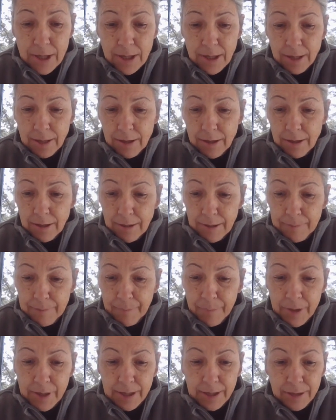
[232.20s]
Um,
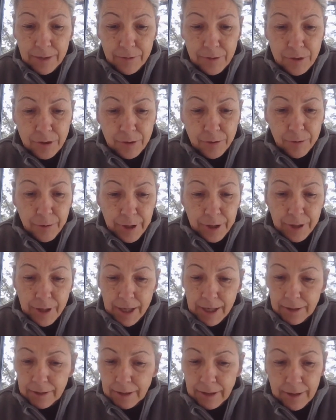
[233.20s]
and so then
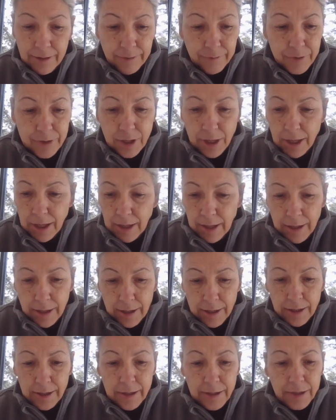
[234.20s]
that leaves
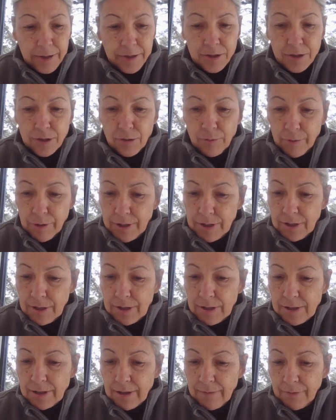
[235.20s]
us
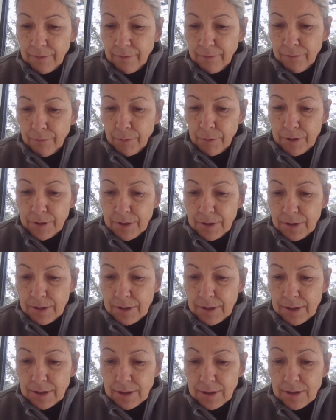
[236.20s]
27,
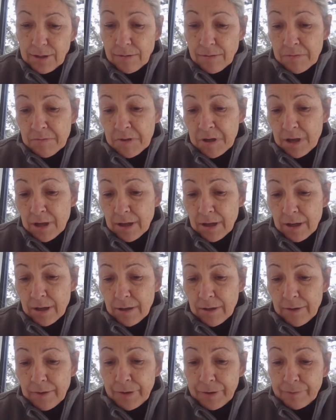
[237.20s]
46,
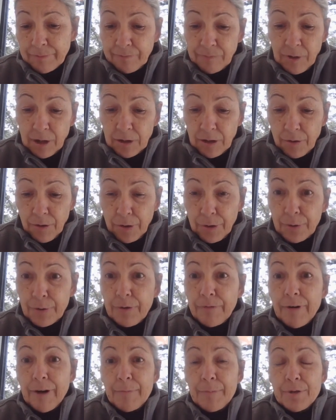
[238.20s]
yeah, another
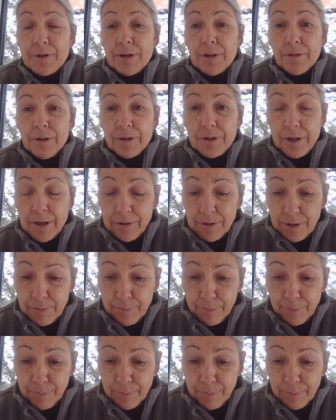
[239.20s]
35% that's kind of